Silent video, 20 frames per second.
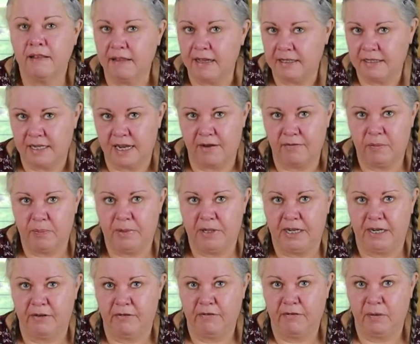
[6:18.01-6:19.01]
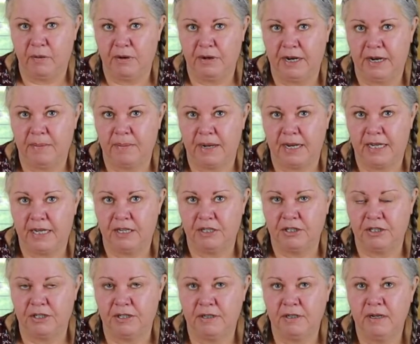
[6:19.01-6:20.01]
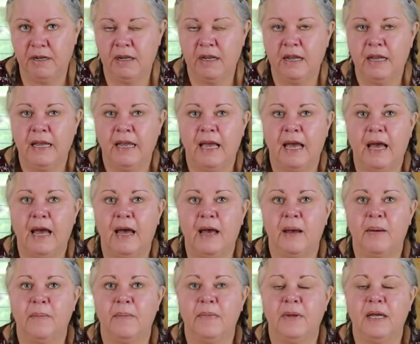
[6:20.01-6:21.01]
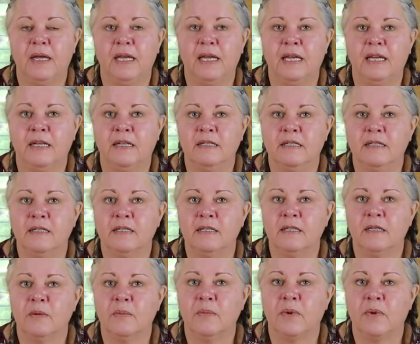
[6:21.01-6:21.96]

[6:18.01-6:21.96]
like to have a plan for in my kitchen is